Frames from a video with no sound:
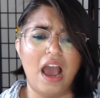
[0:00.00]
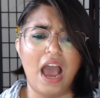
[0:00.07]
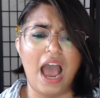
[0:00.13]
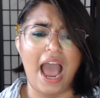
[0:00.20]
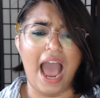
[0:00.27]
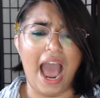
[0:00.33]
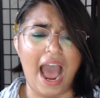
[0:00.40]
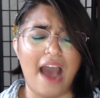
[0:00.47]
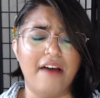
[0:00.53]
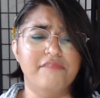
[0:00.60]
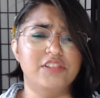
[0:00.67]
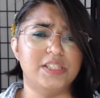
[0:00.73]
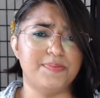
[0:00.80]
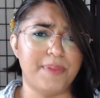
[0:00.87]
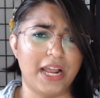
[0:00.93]

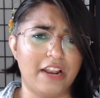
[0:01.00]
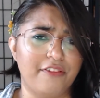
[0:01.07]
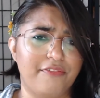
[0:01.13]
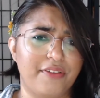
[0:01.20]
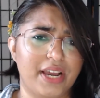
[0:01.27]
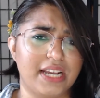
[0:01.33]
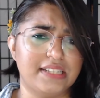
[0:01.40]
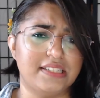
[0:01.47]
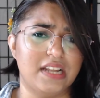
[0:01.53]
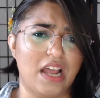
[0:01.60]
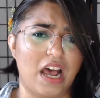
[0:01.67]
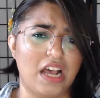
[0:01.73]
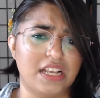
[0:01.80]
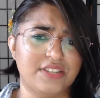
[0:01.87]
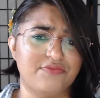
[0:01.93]
have spell effects
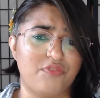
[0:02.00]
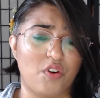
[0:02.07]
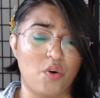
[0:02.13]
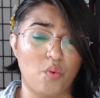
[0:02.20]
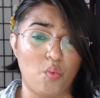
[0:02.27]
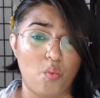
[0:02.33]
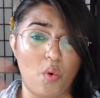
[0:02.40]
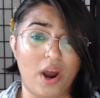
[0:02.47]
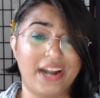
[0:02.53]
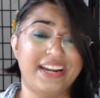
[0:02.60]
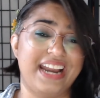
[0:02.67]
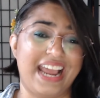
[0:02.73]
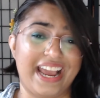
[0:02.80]
last for one